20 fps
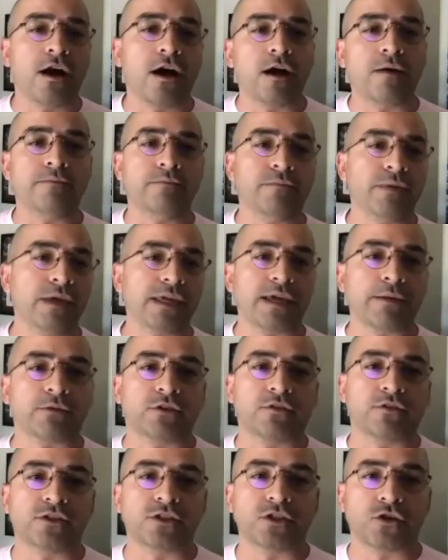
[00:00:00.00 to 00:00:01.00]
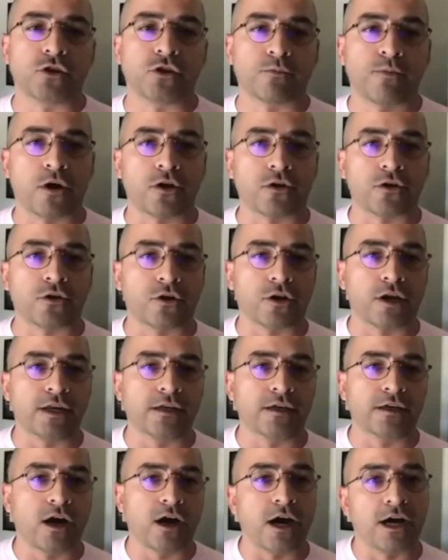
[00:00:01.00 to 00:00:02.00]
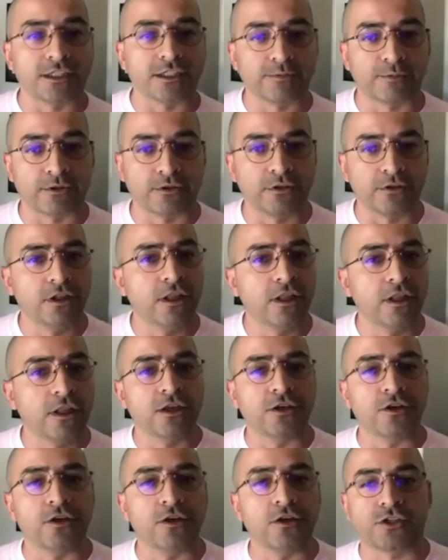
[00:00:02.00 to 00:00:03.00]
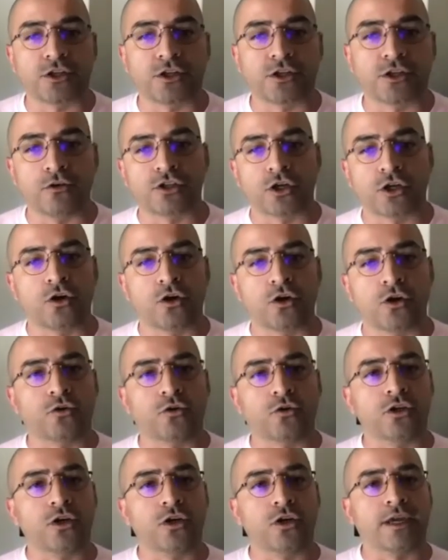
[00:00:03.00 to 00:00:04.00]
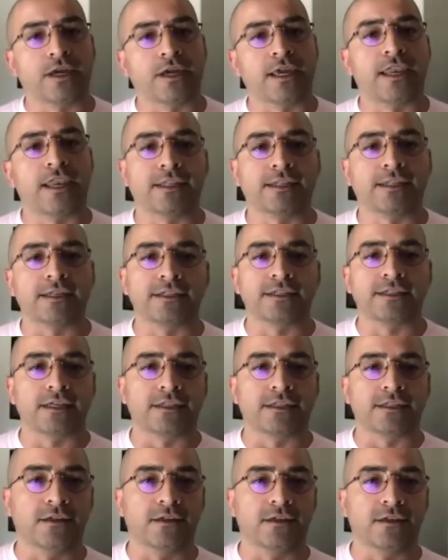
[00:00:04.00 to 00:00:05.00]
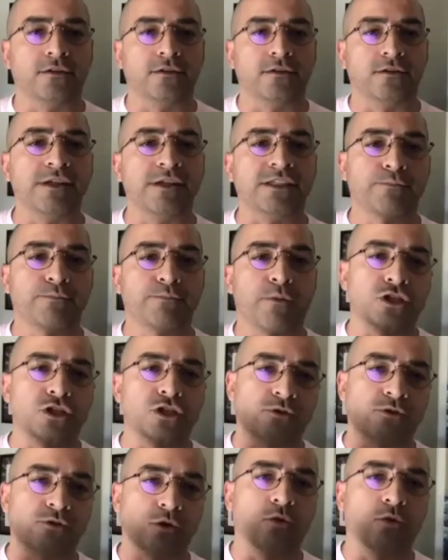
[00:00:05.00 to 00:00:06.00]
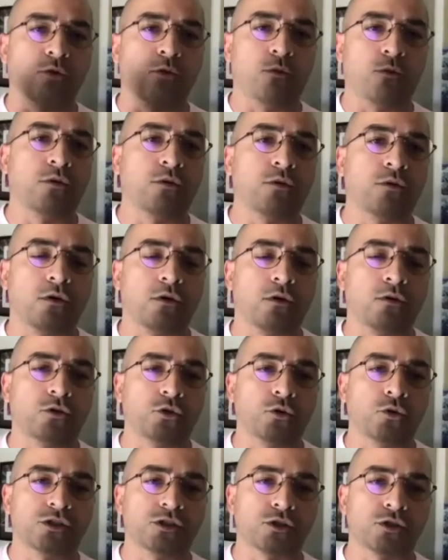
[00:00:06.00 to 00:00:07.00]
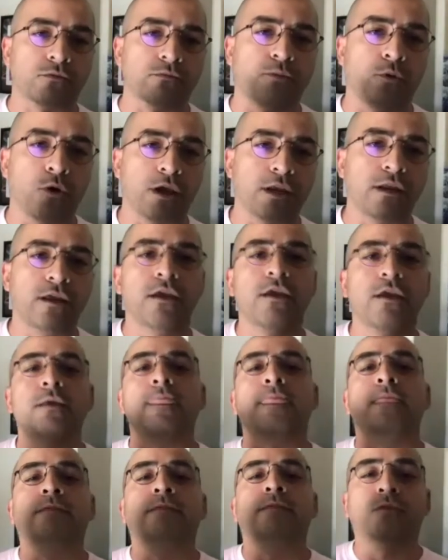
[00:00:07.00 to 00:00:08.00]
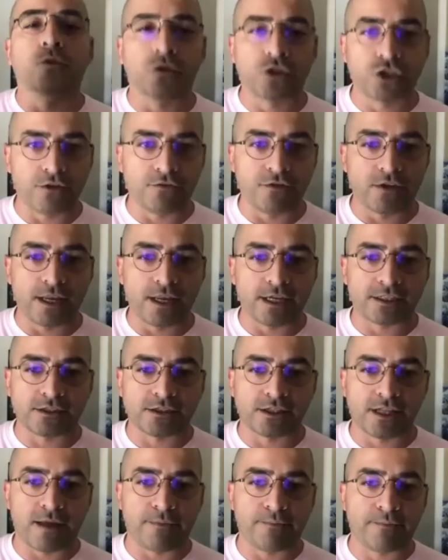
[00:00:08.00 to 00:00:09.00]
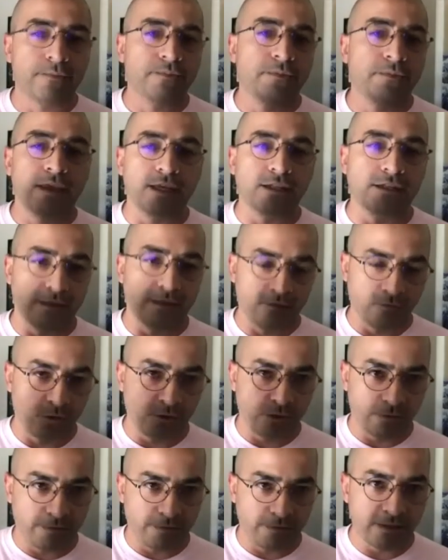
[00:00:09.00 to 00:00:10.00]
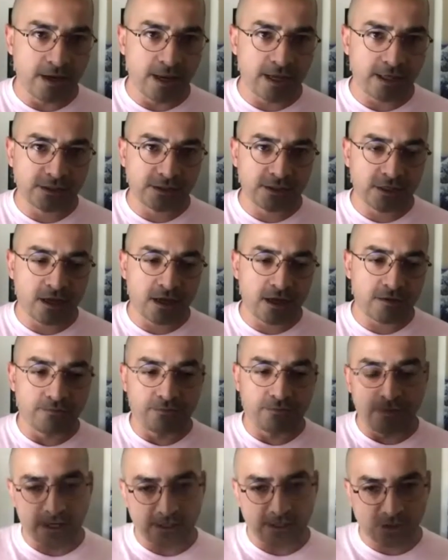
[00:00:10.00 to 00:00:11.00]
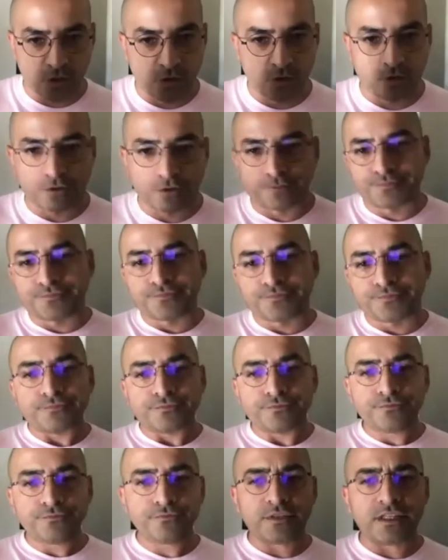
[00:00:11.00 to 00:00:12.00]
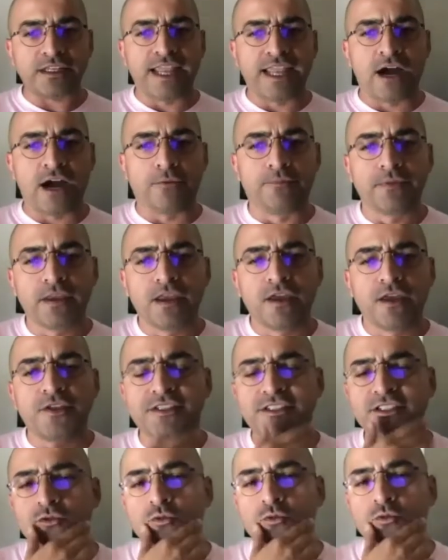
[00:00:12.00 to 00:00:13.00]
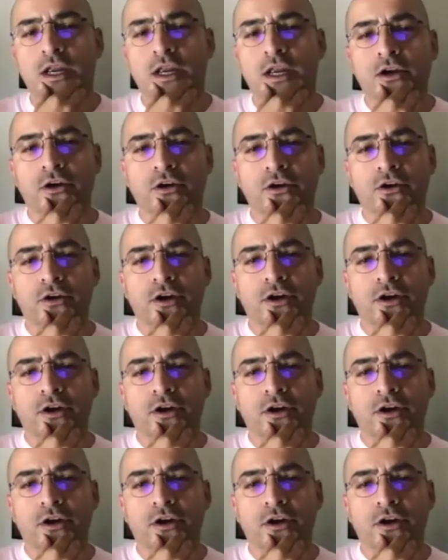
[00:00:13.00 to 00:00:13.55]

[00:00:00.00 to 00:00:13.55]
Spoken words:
being able to visit your partner in a hospital, again, domestic partnerships only went to a certain point. To achieve the next step, it would be the next goal. Now, this is where,